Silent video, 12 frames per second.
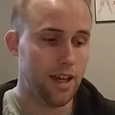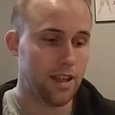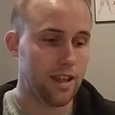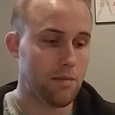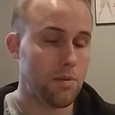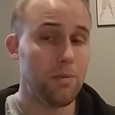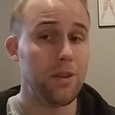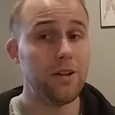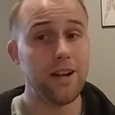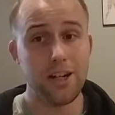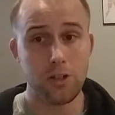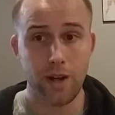that maybe they're
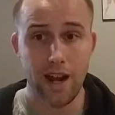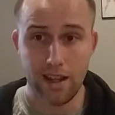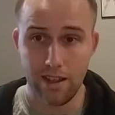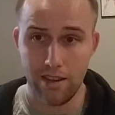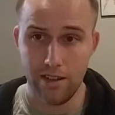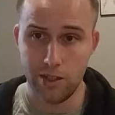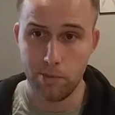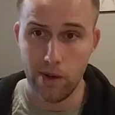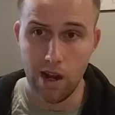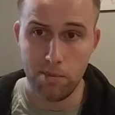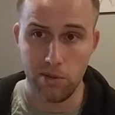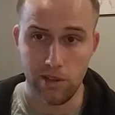not tracking things
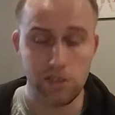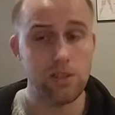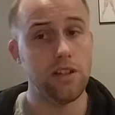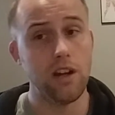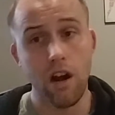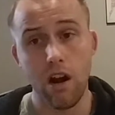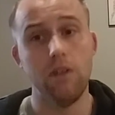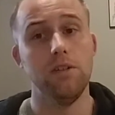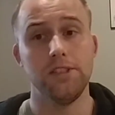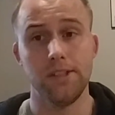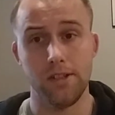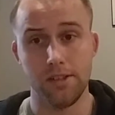properly. So there are
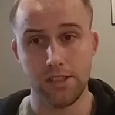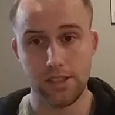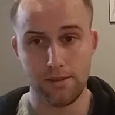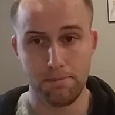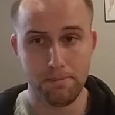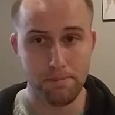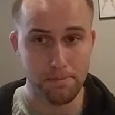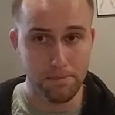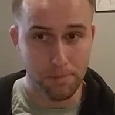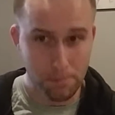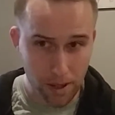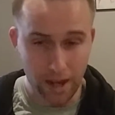results,
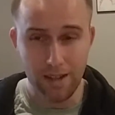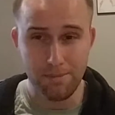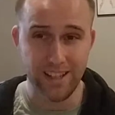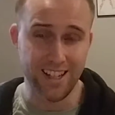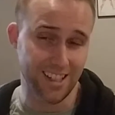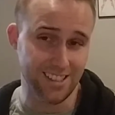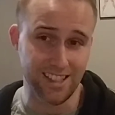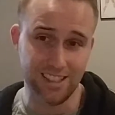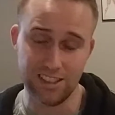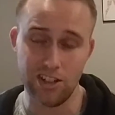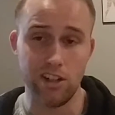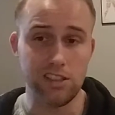but because they
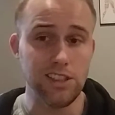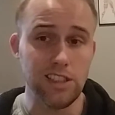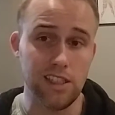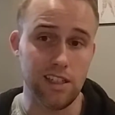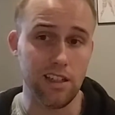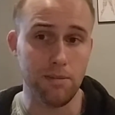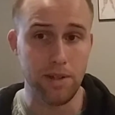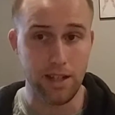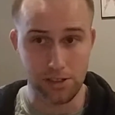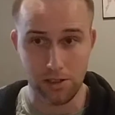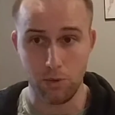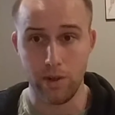just aren't seeing it
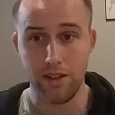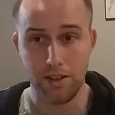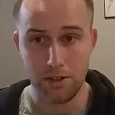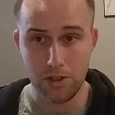because of the way that they're